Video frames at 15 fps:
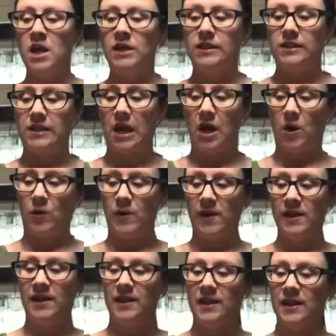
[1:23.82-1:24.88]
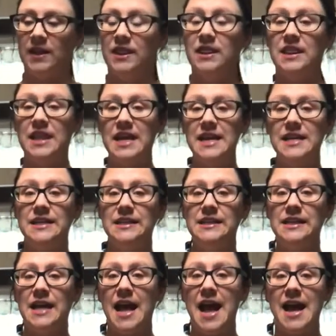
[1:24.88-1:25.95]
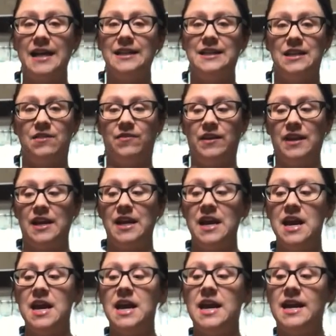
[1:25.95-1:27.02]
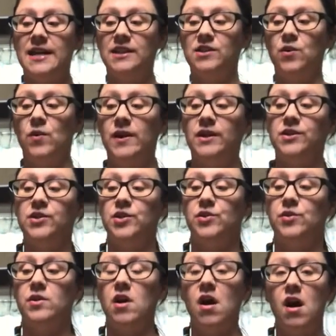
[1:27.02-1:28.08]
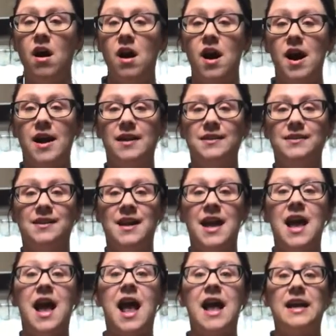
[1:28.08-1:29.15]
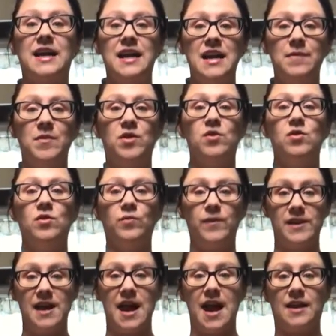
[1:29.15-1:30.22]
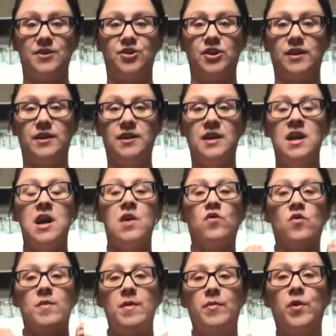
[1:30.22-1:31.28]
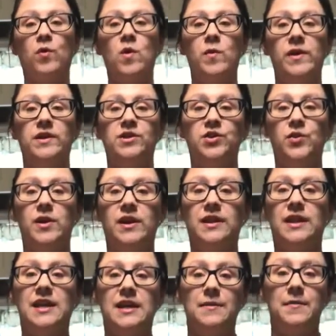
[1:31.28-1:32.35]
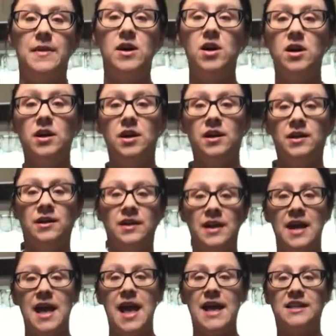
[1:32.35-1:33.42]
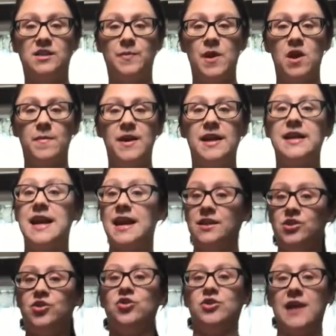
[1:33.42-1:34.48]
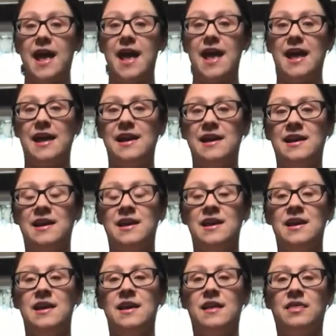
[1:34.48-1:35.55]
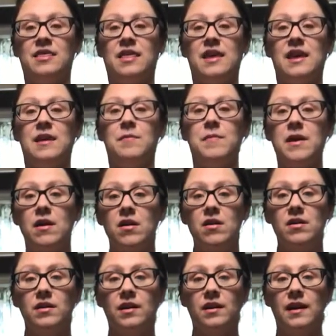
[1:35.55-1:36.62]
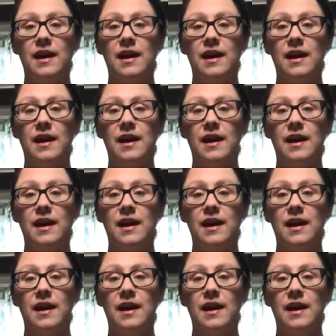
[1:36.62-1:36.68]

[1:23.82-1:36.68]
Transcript: So, this activity is going to cause a chemical reaction. Remember when we was doing the milk experiment yesterday, the milk